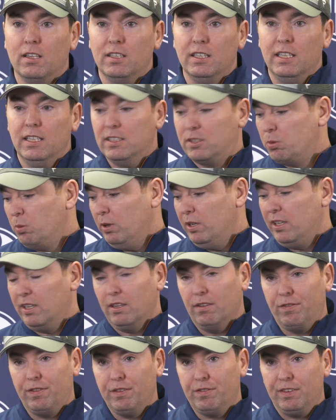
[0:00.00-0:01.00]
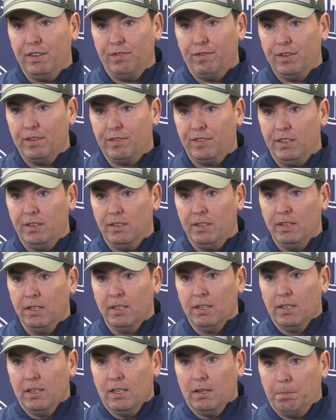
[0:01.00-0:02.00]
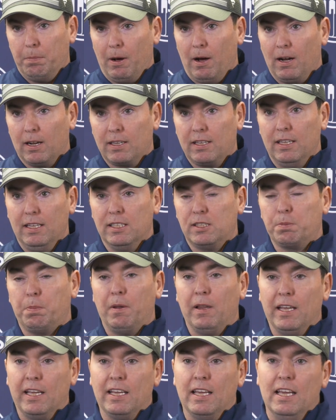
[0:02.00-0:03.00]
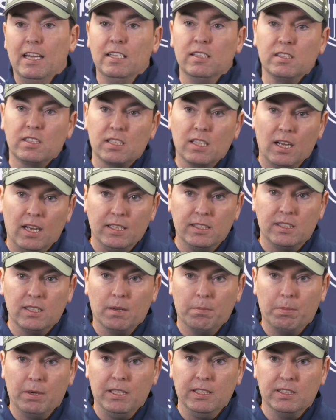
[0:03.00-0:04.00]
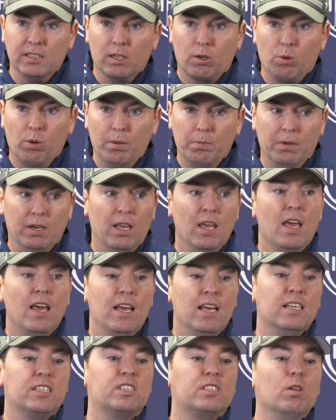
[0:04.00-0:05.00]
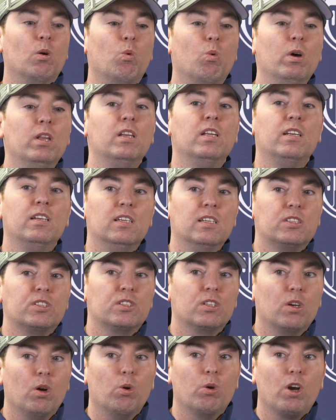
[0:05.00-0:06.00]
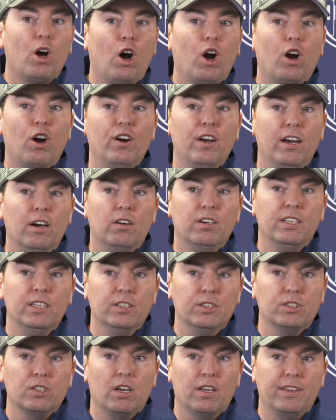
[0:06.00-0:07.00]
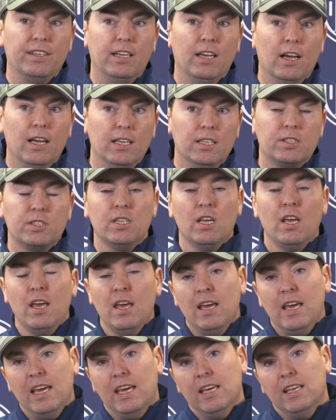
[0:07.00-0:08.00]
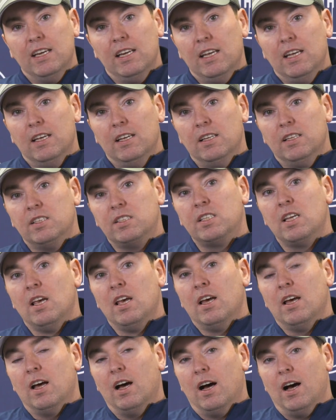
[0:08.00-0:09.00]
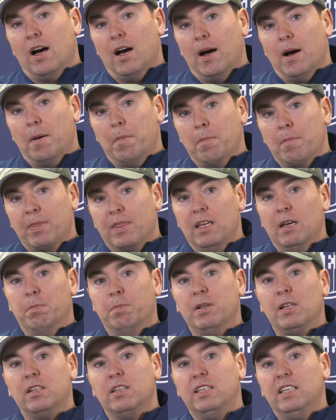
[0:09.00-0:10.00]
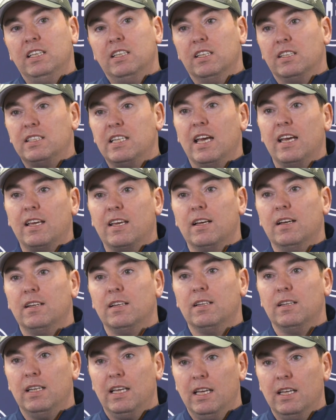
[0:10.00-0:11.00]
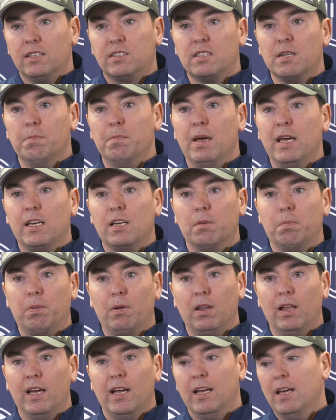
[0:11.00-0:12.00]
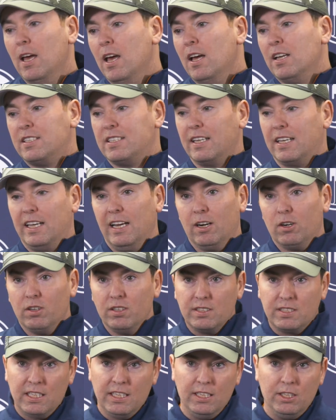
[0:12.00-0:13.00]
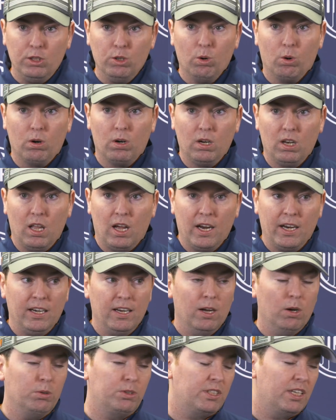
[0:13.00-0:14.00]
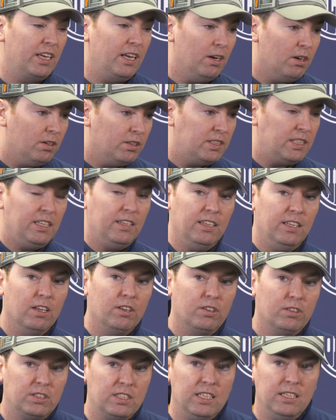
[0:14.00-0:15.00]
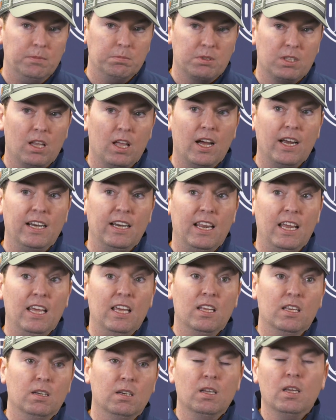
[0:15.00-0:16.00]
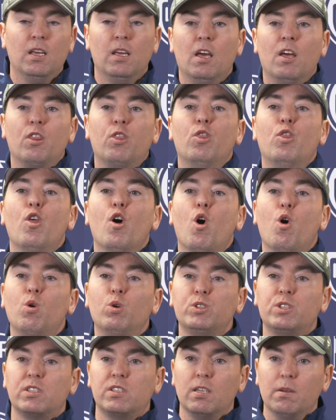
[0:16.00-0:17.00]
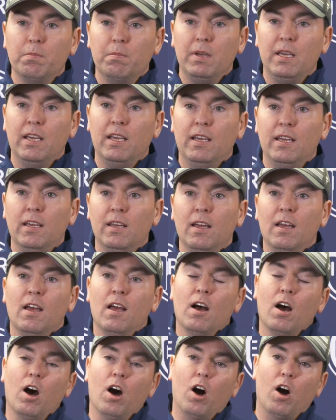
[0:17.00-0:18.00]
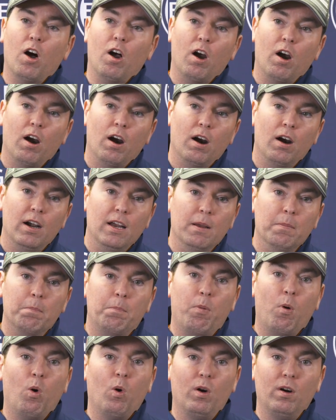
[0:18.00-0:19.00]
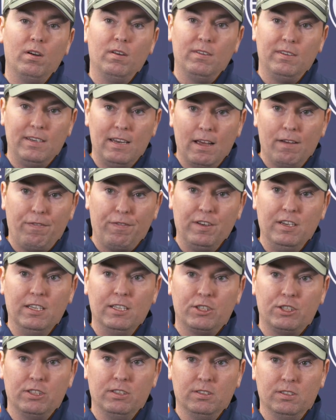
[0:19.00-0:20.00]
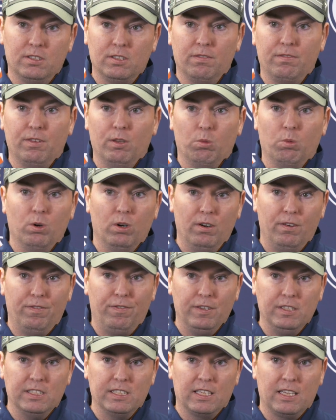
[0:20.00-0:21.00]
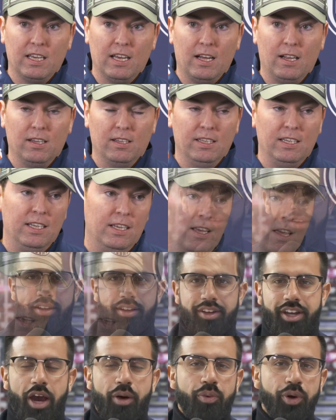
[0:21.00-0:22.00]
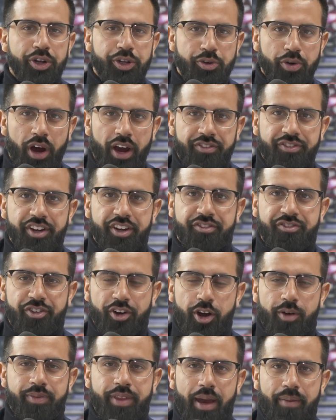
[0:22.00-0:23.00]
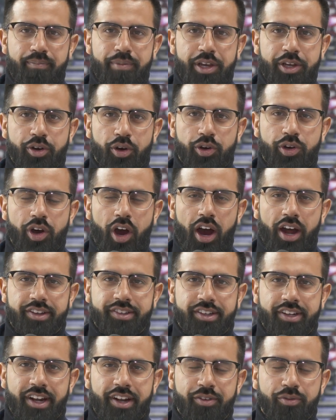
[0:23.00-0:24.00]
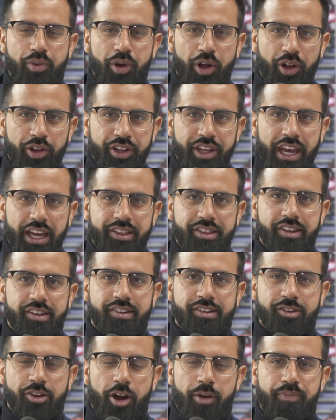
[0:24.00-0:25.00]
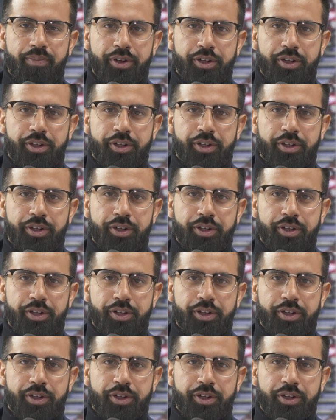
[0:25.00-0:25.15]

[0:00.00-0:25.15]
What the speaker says: It's winning a 50-50 puck. It's playing inside somebody's equipment. It's the willingness to go to hard areas on the ice. It is the ability to take a hit to make a play, to guarantee your line out, to guarantee the other team's line in. Those, to me, are important definitions of the word physicality. Now, Woodcroft confirmed that Mikko Koskinen will get the start